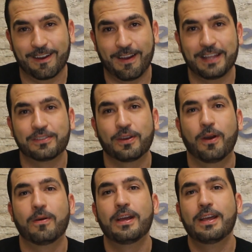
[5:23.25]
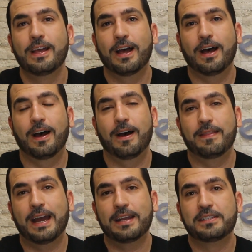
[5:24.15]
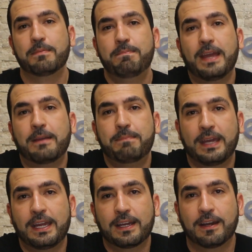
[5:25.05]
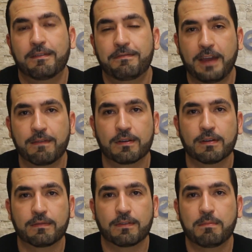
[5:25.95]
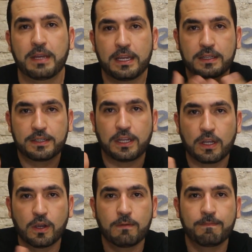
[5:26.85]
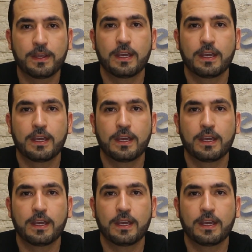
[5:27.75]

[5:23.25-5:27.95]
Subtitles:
All right, so that is a big favor from me to you.